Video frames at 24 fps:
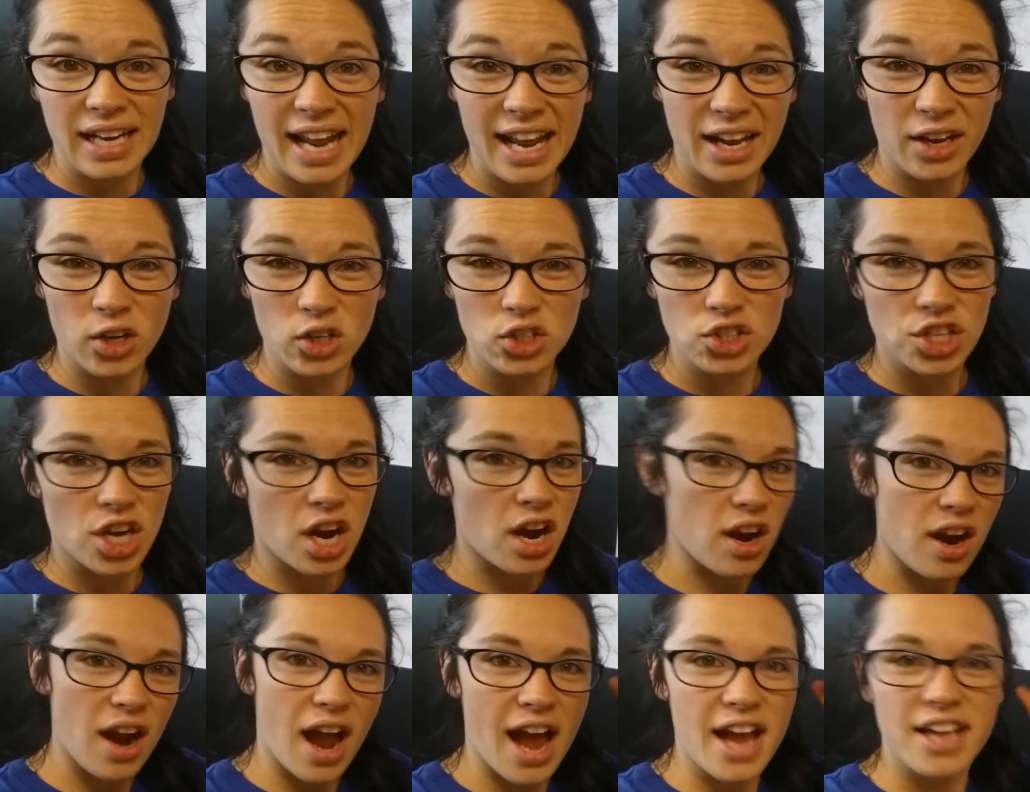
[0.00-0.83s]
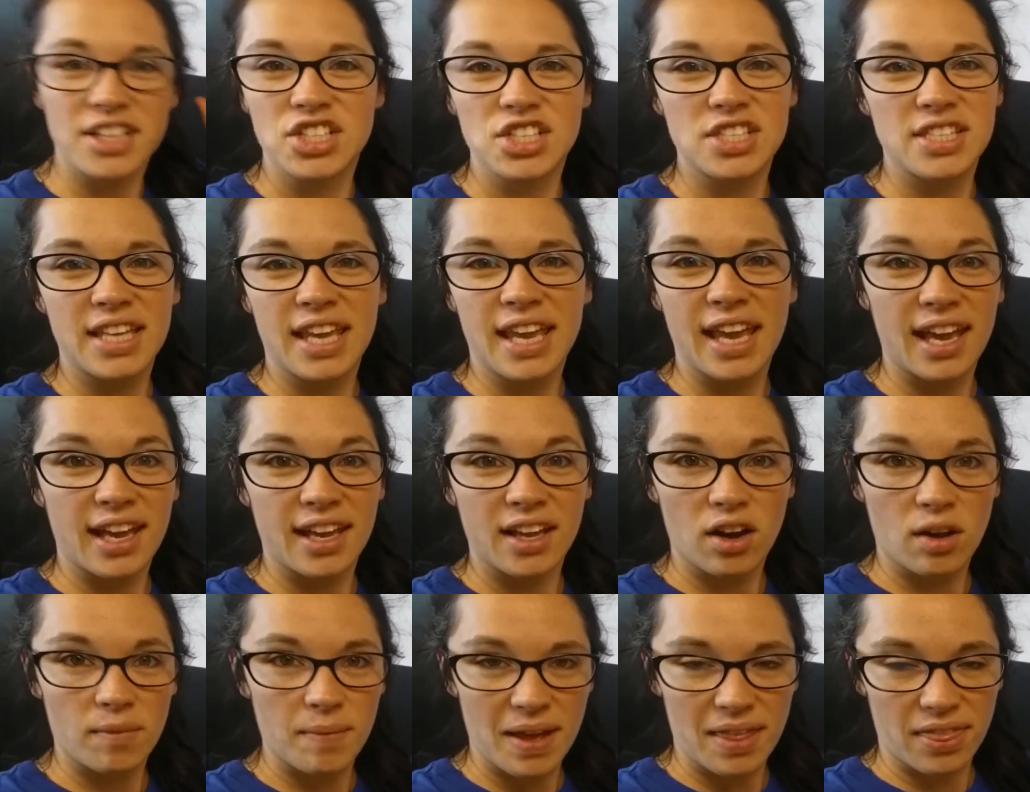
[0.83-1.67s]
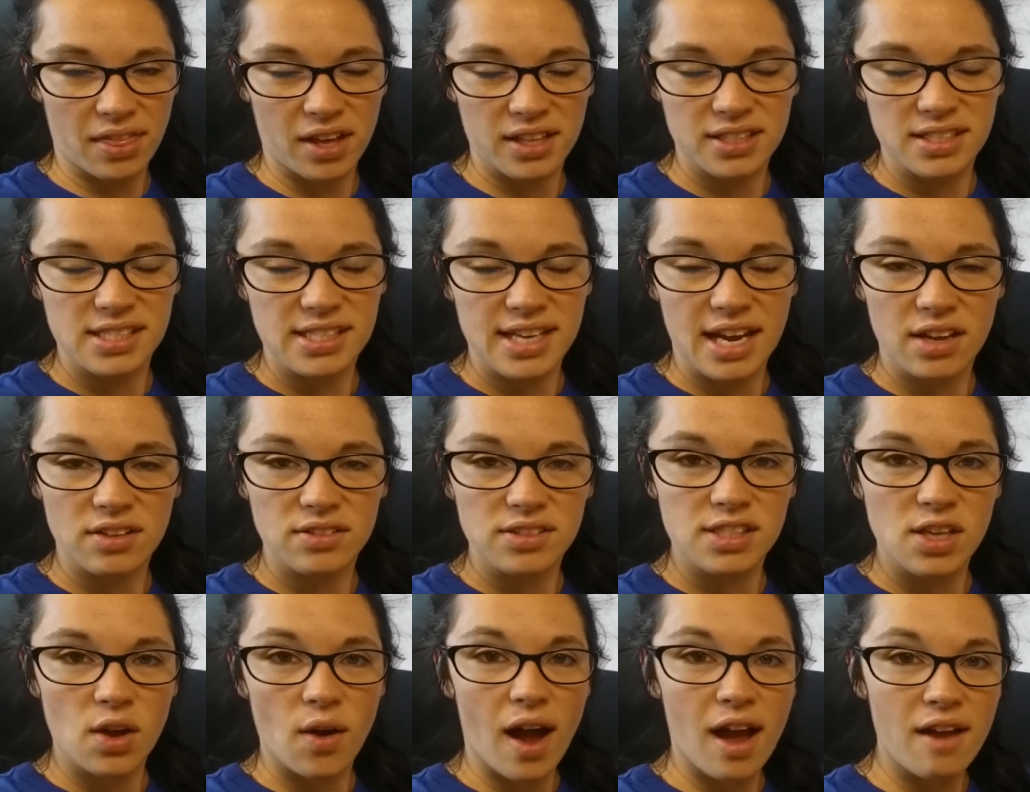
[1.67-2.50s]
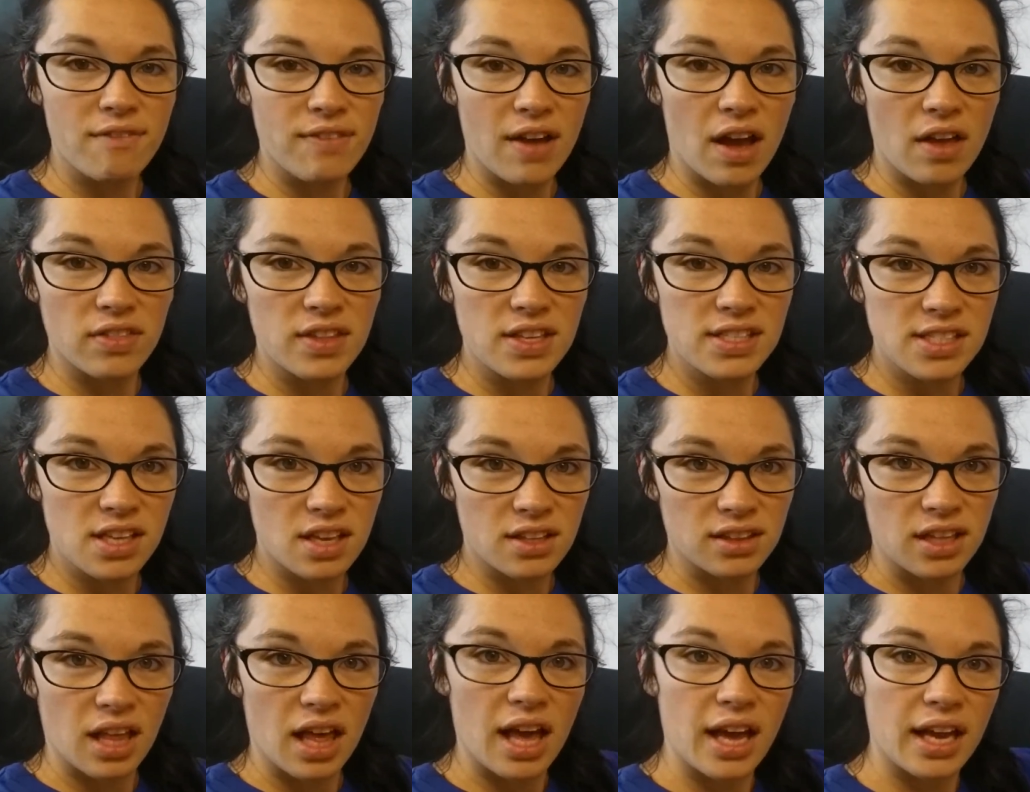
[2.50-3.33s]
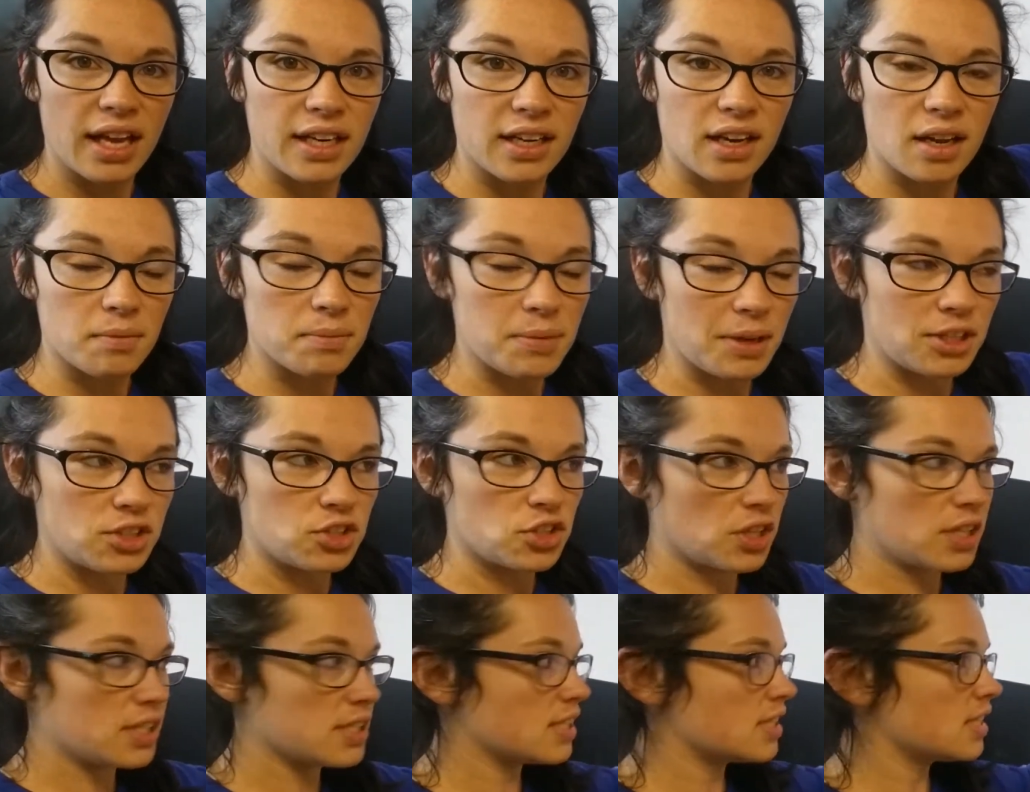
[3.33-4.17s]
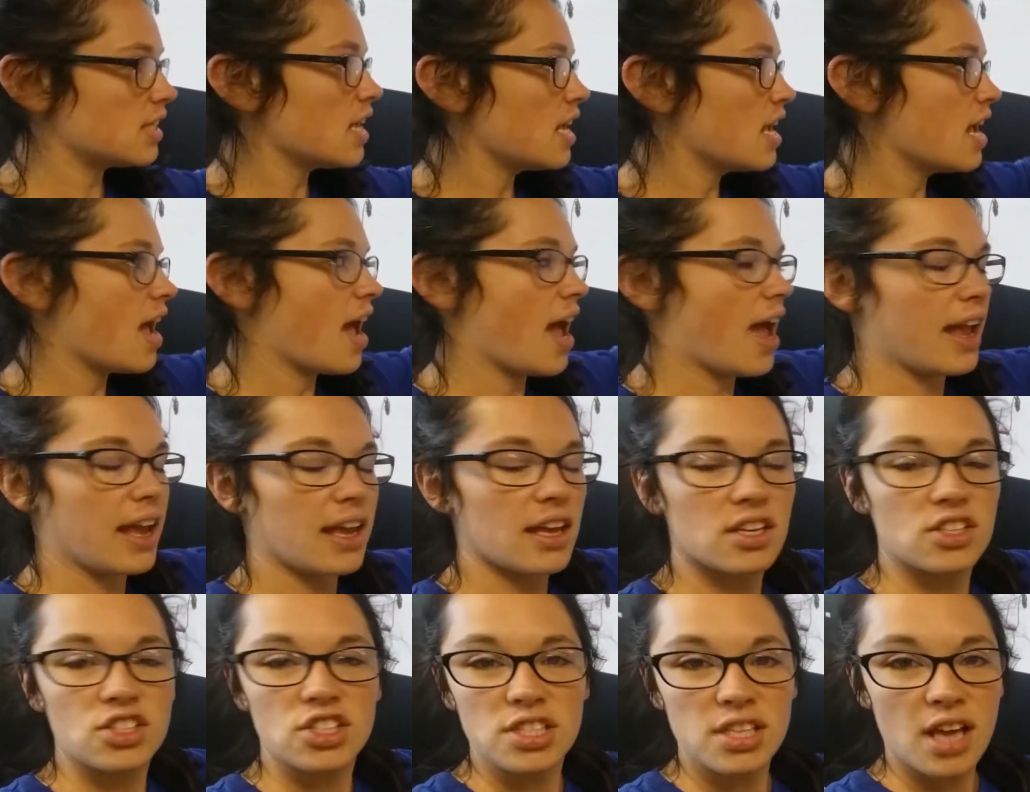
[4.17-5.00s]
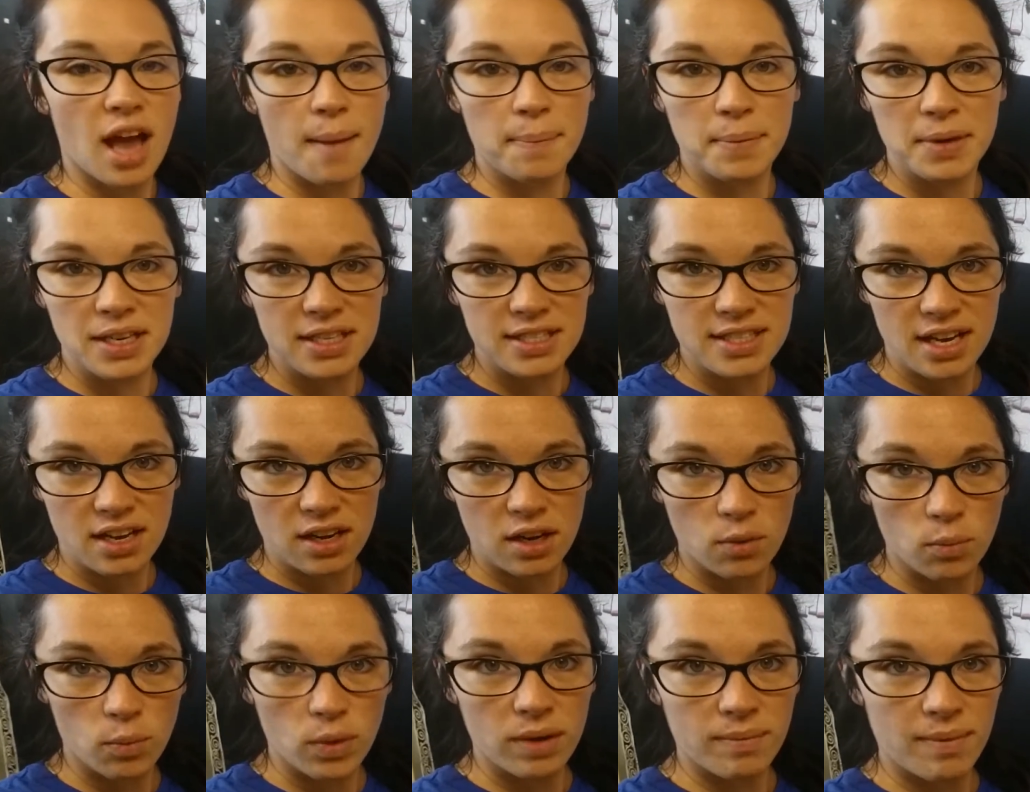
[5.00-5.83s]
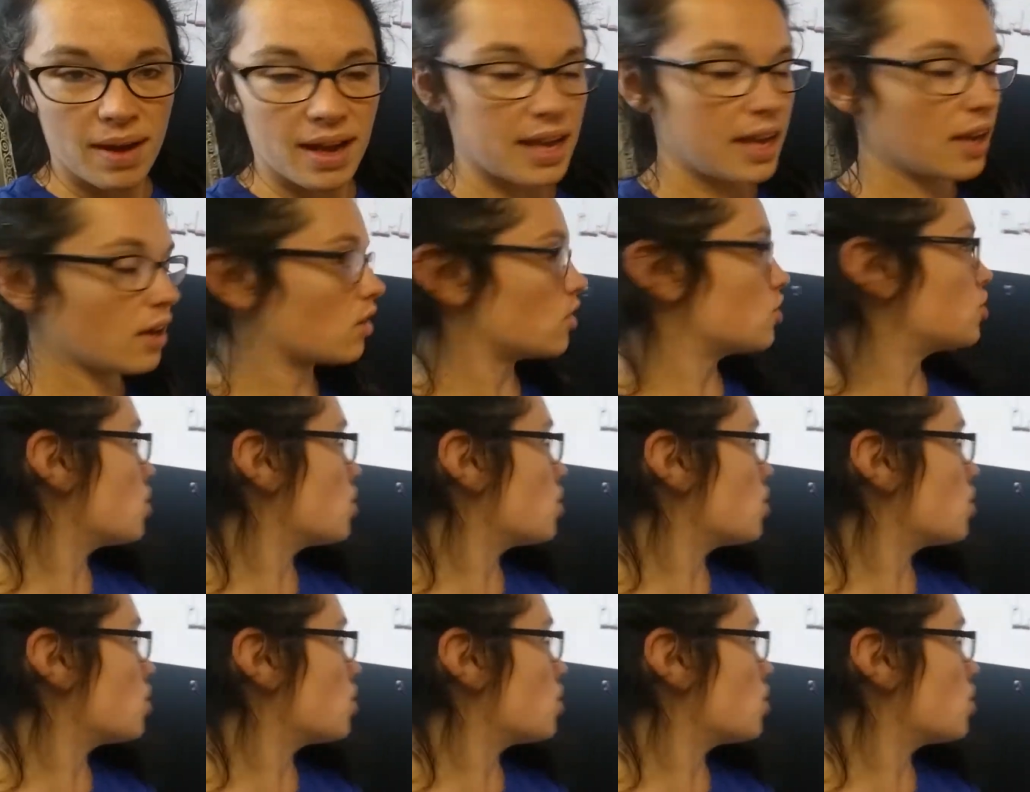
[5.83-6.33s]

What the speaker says: an anchor chart, I just can't get all my thoughts down. So I found this online on Pinterest and just copied it down on one of my anchor